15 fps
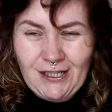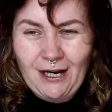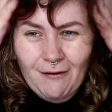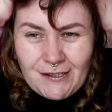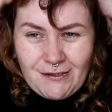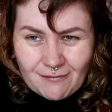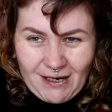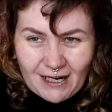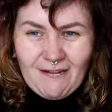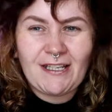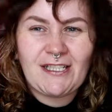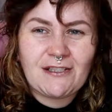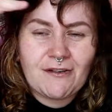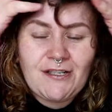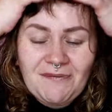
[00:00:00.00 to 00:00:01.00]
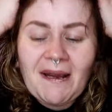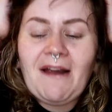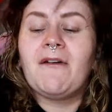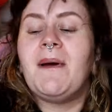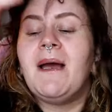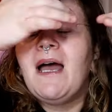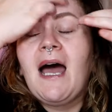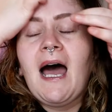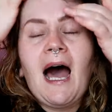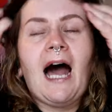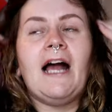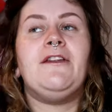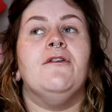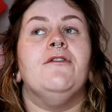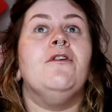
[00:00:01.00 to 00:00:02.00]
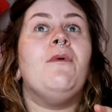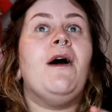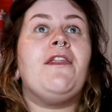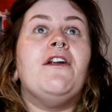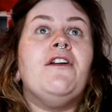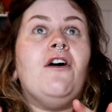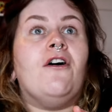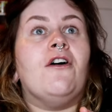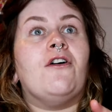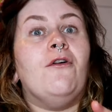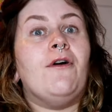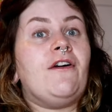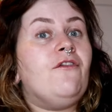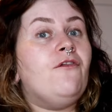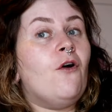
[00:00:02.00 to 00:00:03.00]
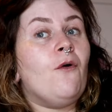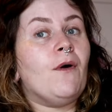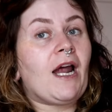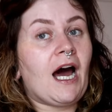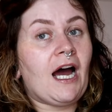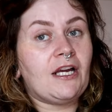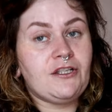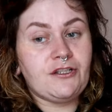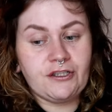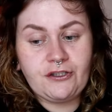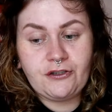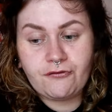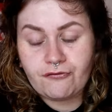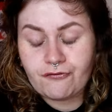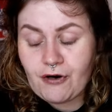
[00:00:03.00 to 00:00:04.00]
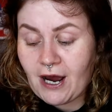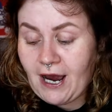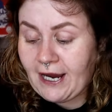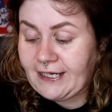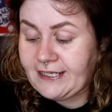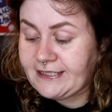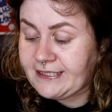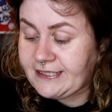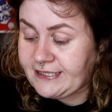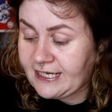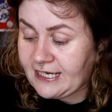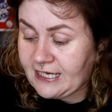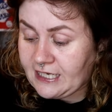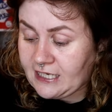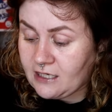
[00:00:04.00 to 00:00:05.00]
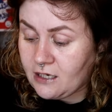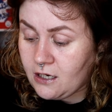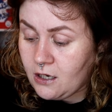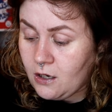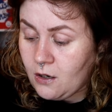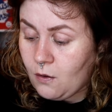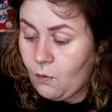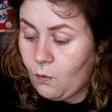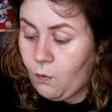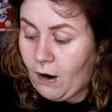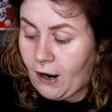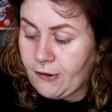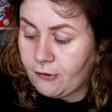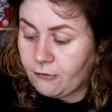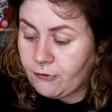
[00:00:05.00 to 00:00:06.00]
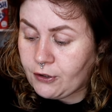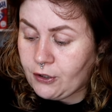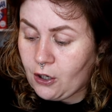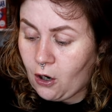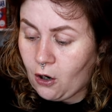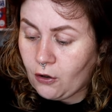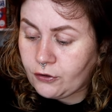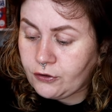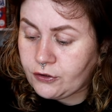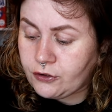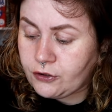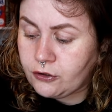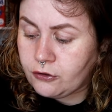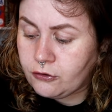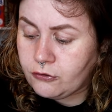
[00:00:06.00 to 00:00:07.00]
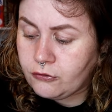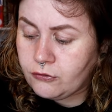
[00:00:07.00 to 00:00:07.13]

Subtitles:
shower, so I'm kind of like scrunching my hair up. I don't know whether or not going forward I should try and see whether or not